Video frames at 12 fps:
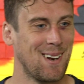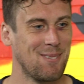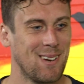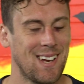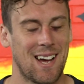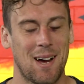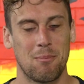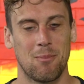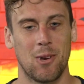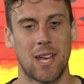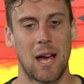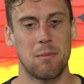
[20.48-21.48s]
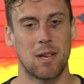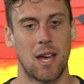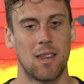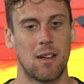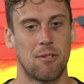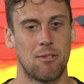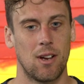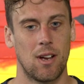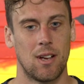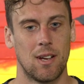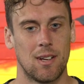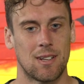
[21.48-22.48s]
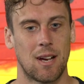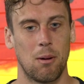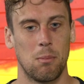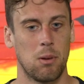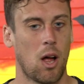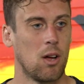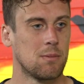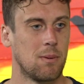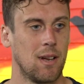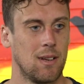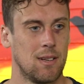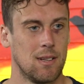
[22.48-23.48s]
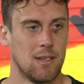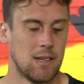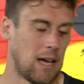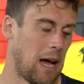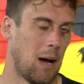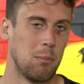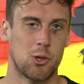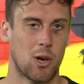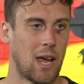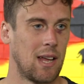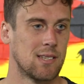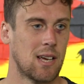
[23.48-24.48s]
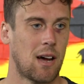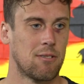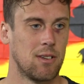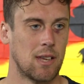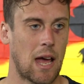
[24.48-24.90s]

and we um, we came together for a couple of blows, but um, shook hands after the